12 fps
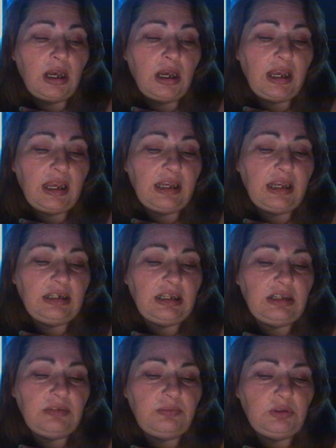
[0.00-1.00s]
And
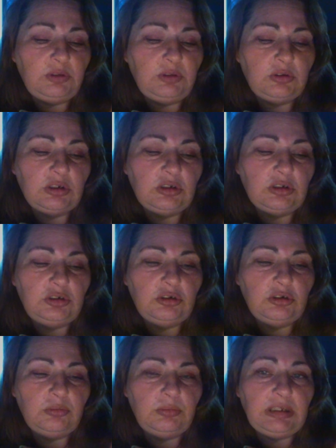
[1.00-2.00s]
if you can do
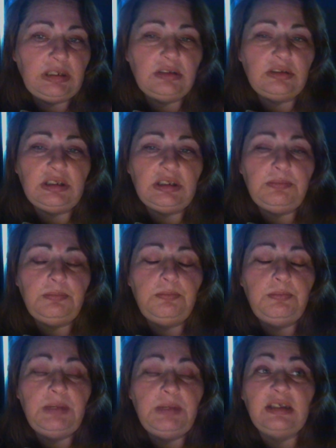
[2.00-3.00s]
me the
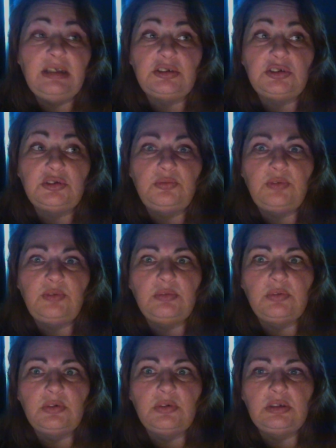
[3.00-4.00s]
biggest
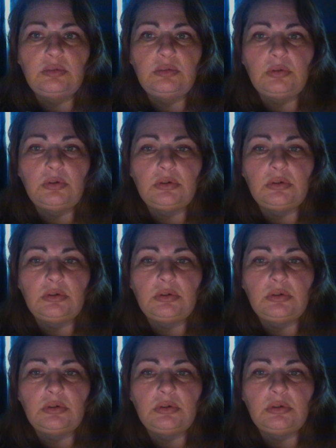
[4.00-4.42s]
favor in the world